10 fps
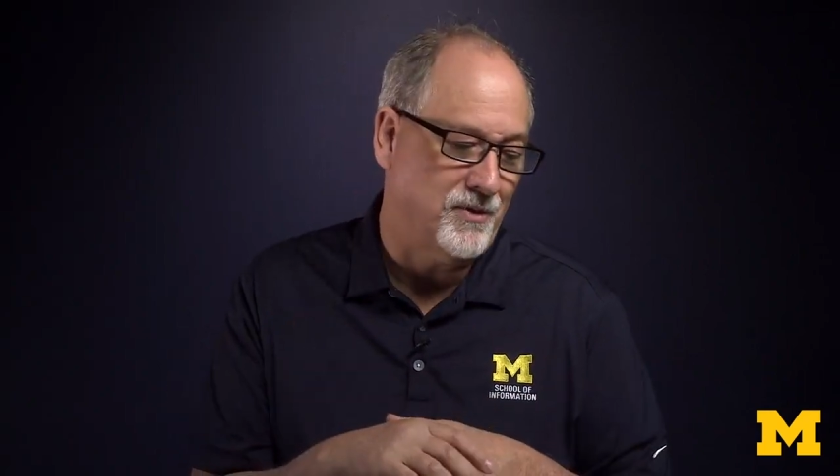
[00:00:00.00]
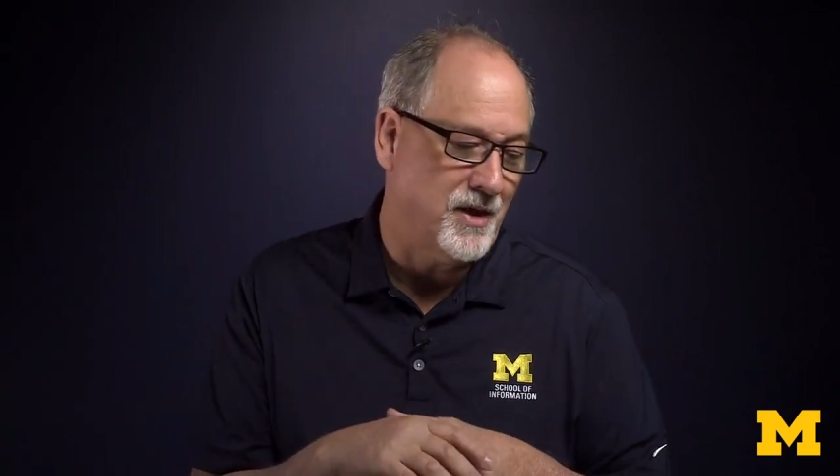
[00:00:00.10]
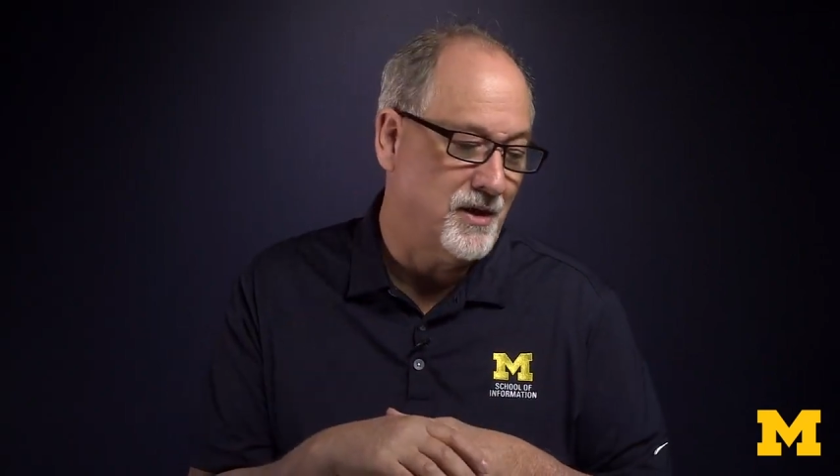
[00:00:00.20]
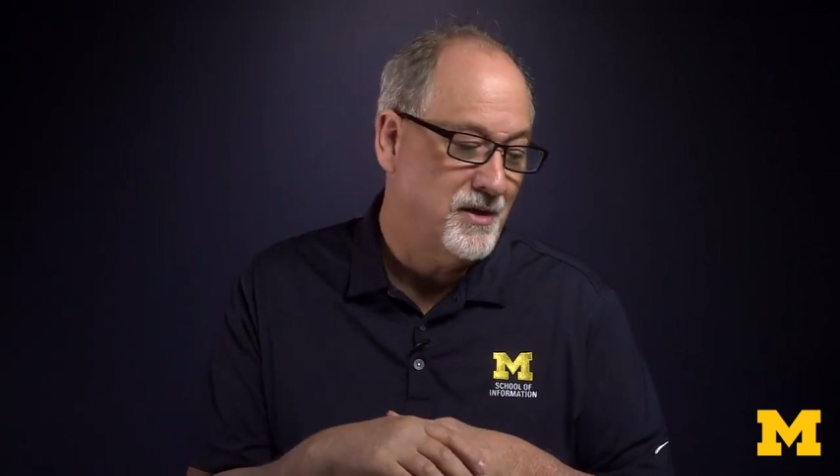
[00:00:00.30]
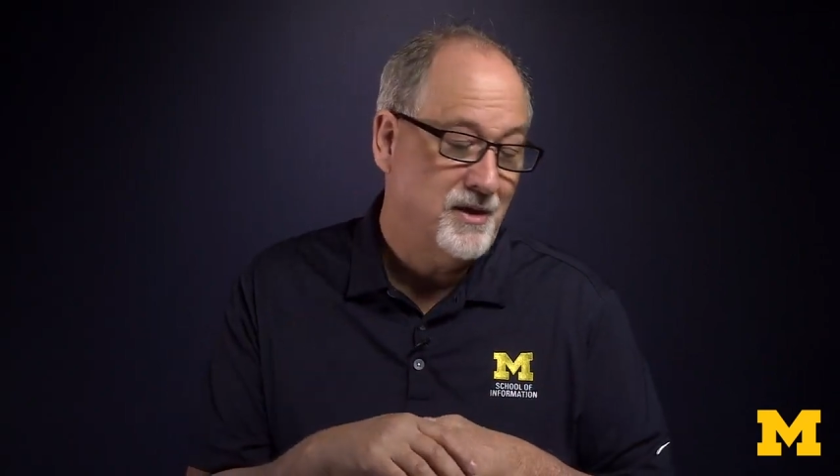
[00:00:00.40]

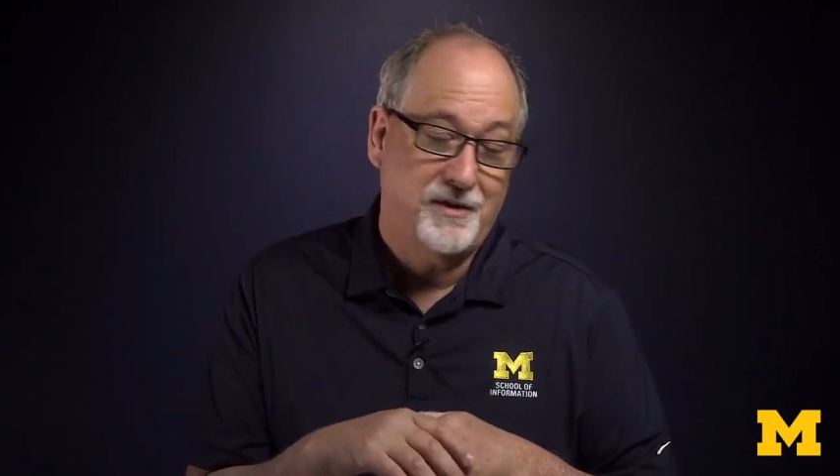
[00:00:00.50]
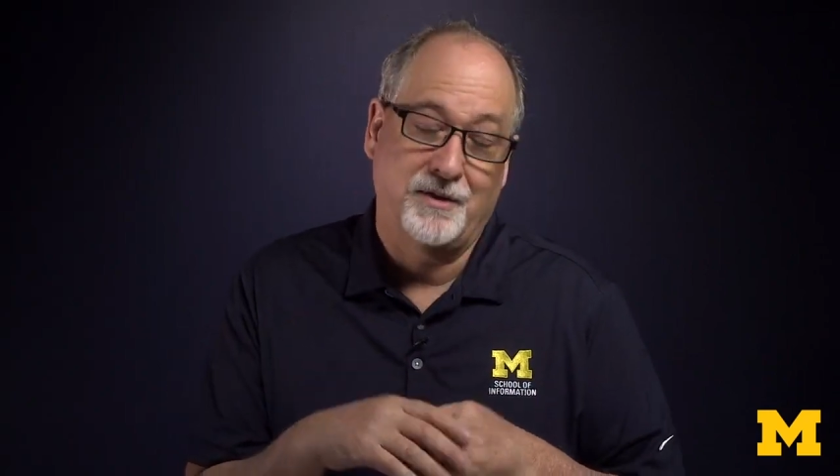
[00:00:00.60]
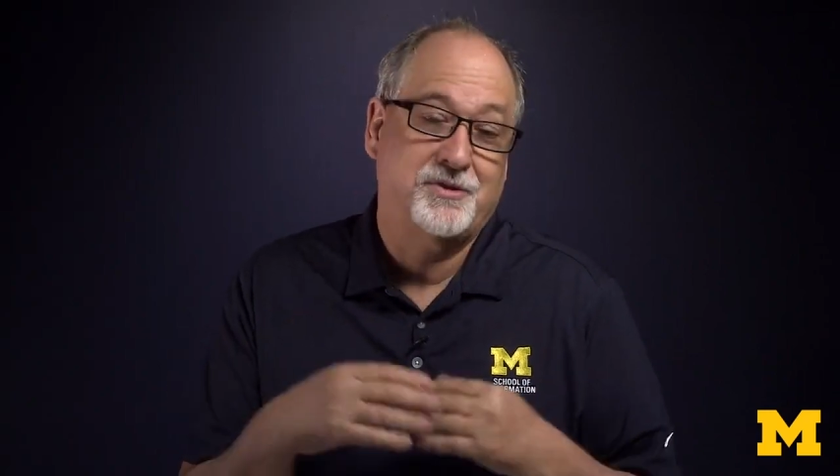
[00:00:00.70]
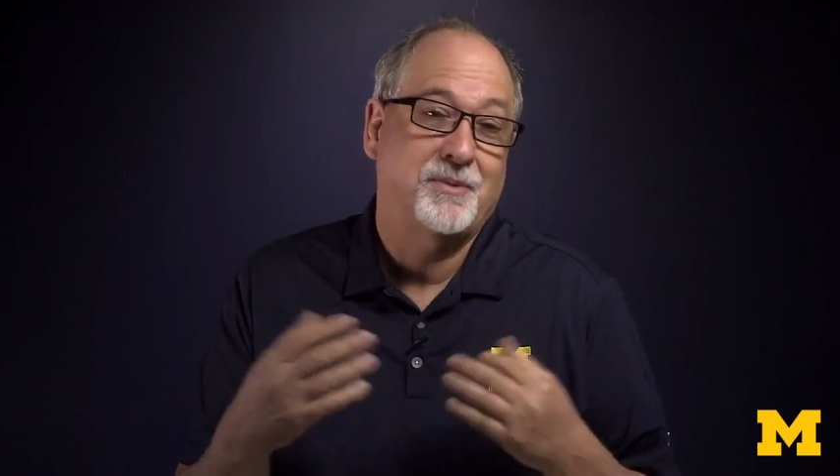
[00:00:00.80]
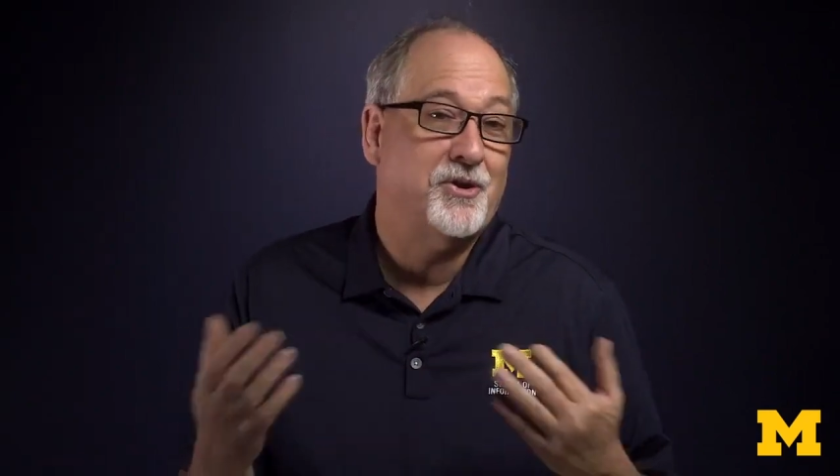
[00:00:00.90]
Or
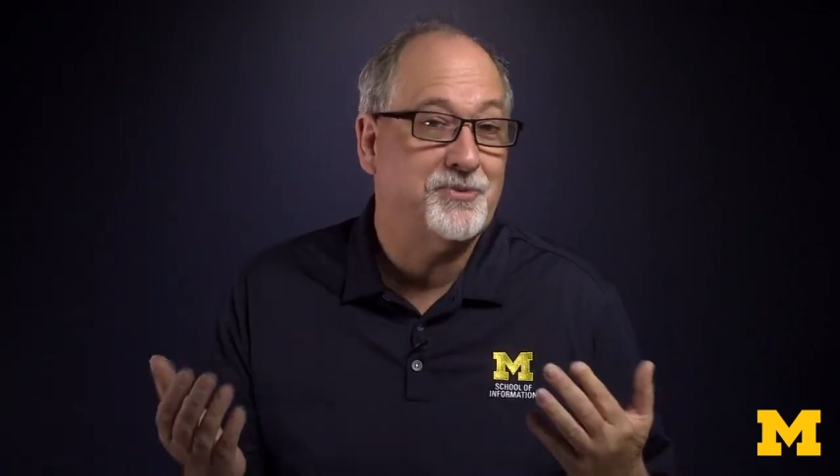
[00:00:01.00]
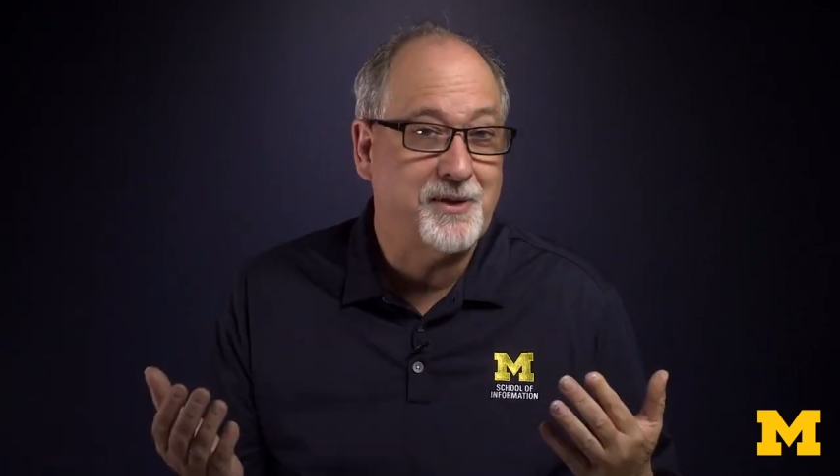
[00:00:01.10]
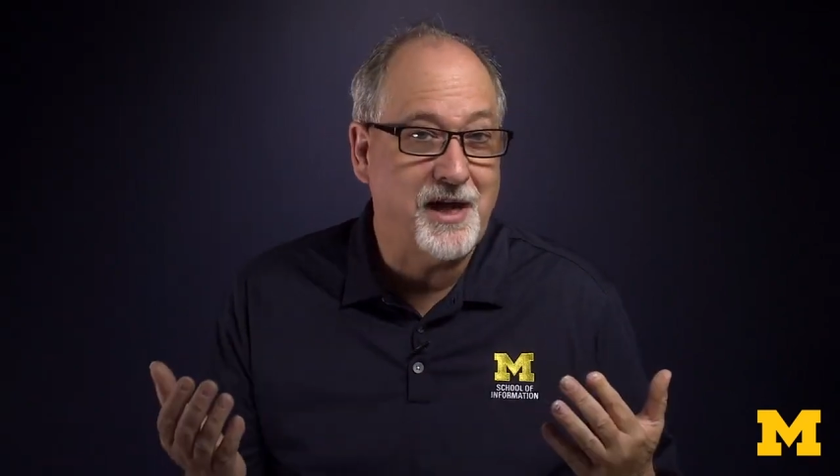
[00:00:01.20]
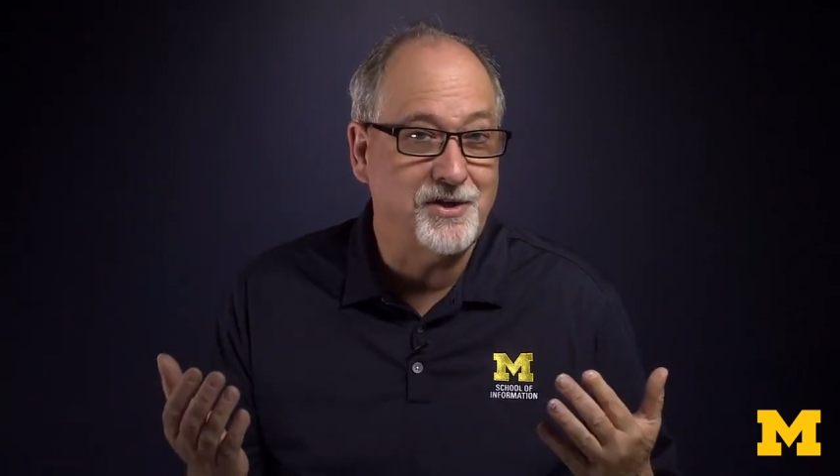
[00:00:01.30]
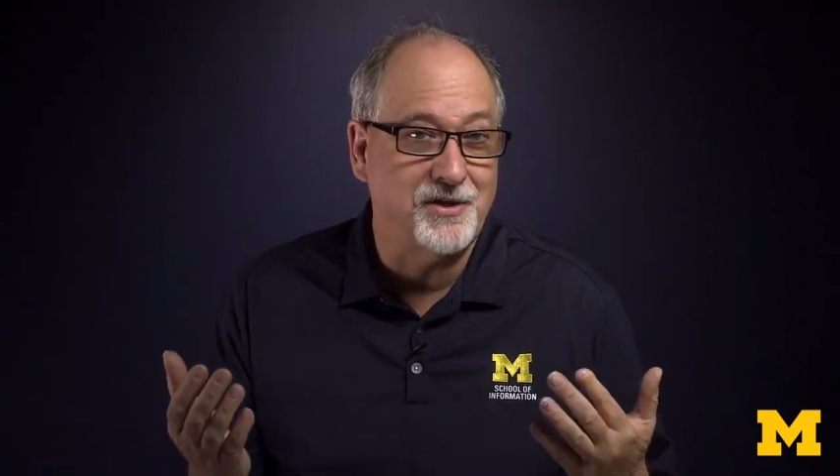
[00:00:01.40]
there was a
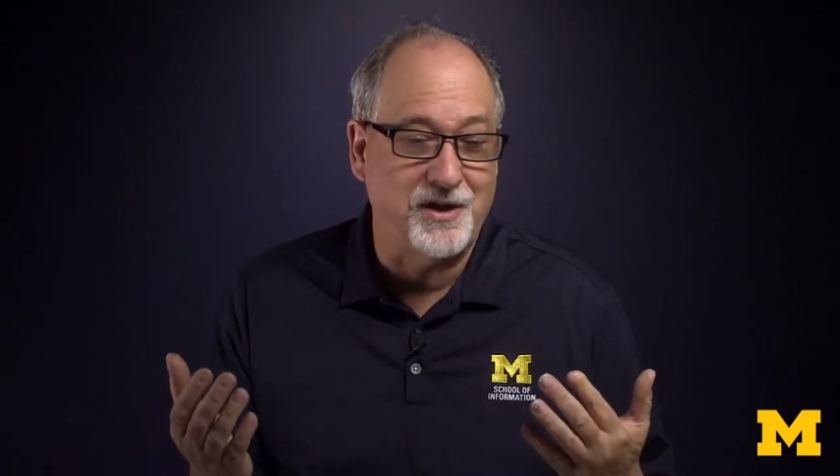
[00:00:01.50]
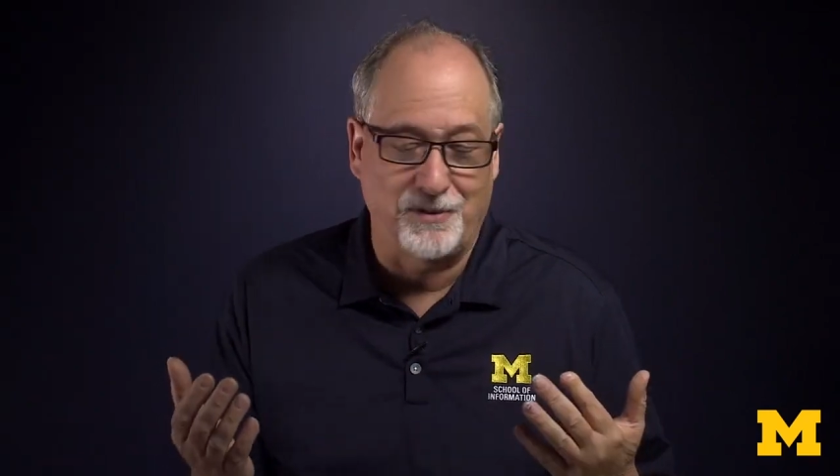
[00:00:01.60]
multiplication